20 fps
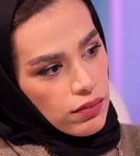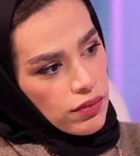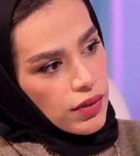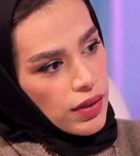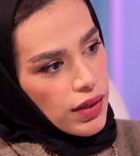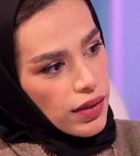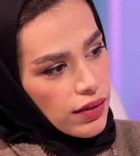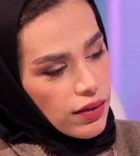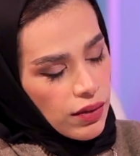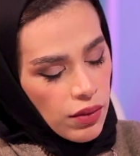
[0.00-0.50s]
Yeah,
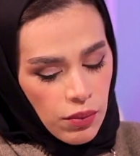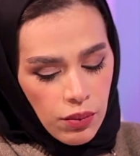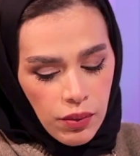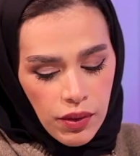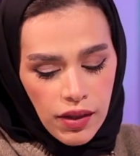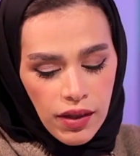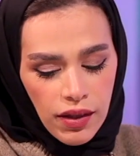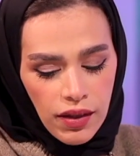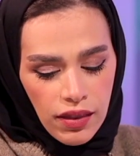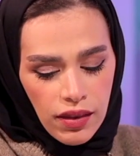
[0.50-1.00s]

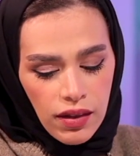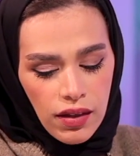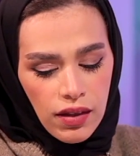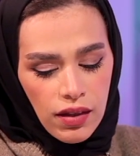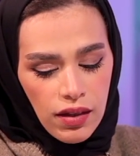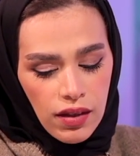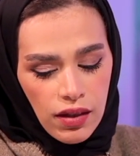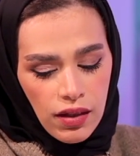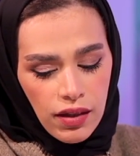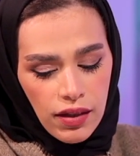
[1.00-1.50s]
winning the
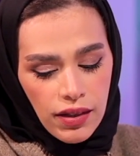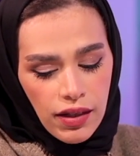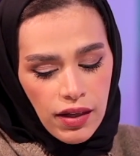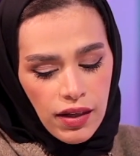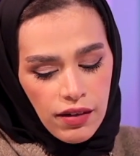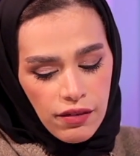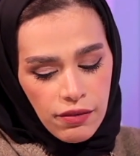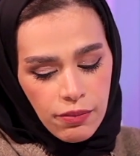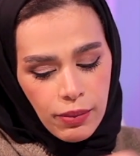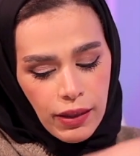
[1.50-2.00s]

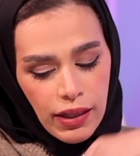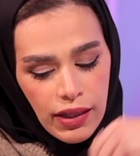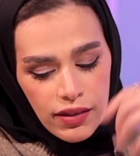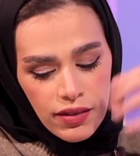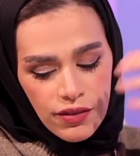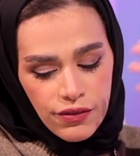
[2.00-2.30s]
native plants